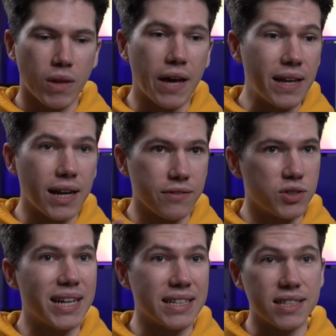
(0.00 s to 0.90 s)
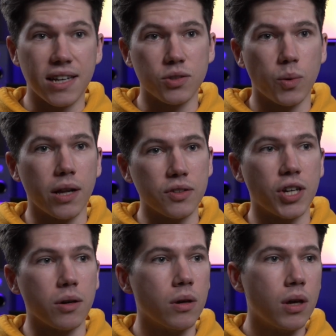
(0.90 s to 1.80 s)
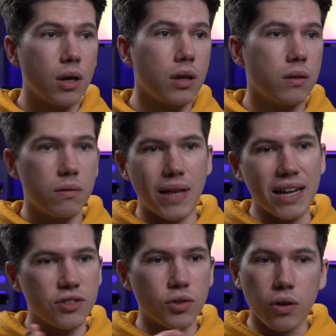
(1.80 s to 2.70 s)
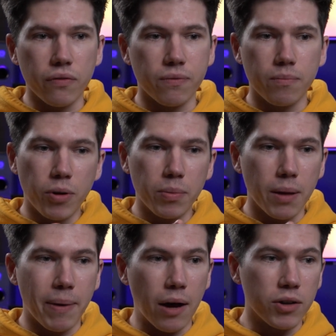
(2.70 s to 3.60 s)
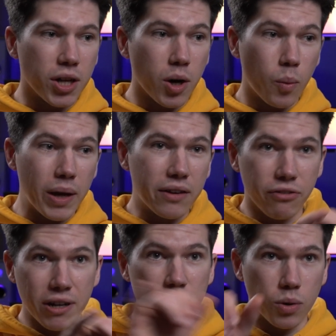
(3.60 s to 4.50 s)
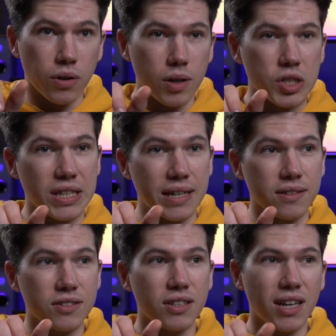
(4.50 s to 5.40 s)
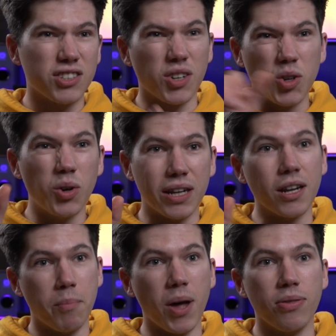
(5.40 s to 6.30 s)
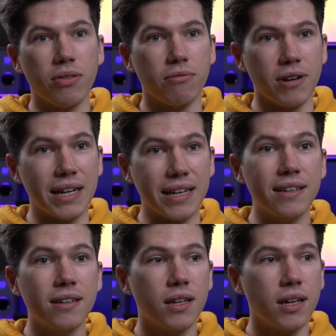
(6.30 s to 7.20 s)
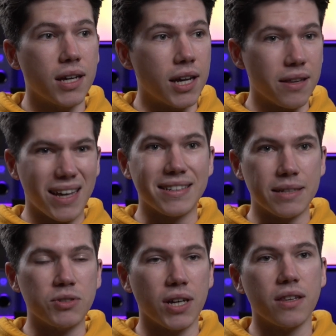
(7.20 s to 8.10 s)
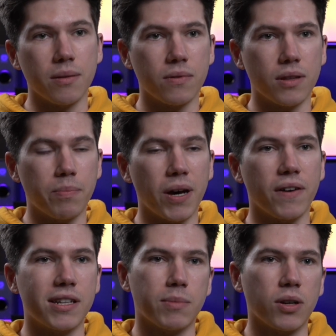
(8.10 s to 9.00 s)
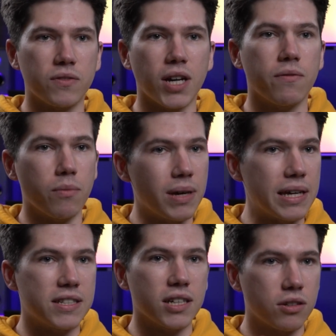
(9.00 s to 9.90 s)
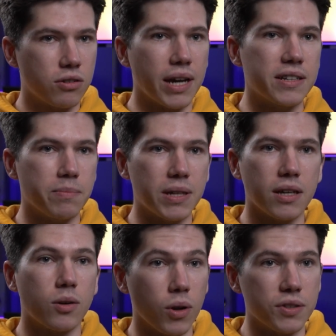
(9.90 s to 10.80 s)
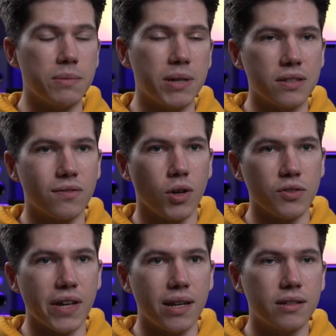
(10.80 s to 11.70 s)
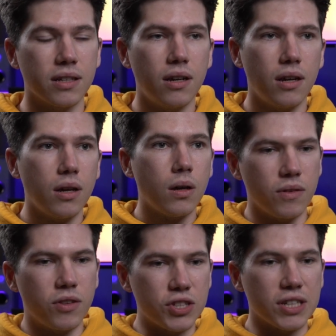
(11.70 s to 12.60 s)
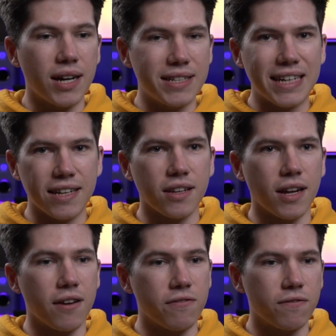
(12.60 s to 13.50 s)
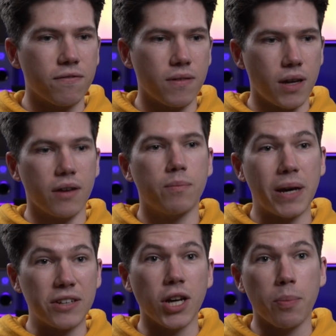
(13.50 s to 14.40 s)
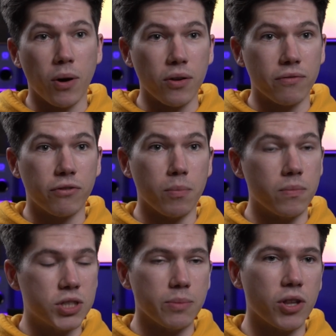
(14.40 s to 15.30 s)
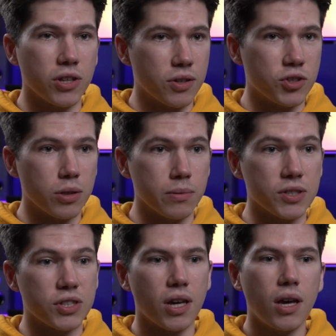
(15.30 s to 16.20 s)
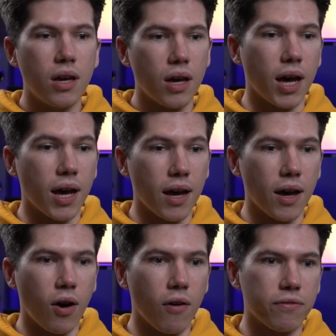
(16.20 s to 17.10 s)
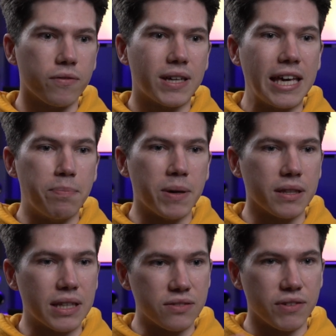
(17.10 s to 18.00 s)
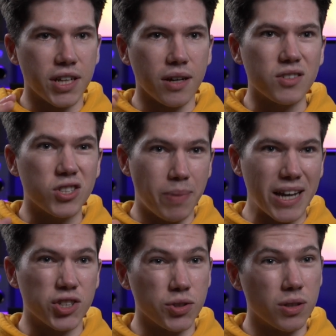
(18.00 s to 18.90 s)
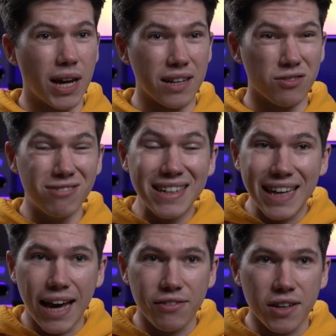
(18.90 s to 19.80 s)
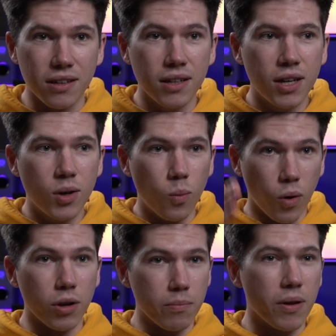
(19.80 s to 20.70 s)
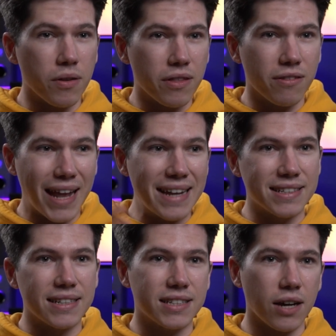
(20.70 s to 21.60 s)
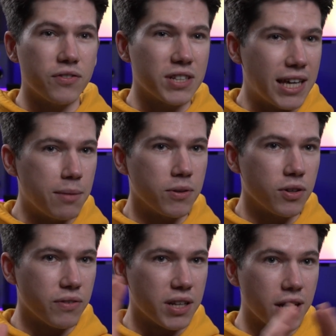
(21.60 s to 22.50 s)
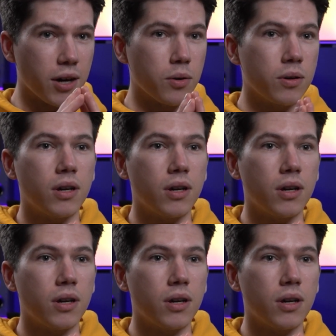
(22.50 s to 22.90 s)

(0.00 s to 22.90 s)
and then I have to edit it as well. So that's sort of probably about, you know, a week for each one of those things, so call it a month really. That seems like the perfect amount of time for me to create a quality piece of content. There's an idea that I've picked up on from some other YouTubers of keeping these videos special, and really having one a month lends itself to keeping your video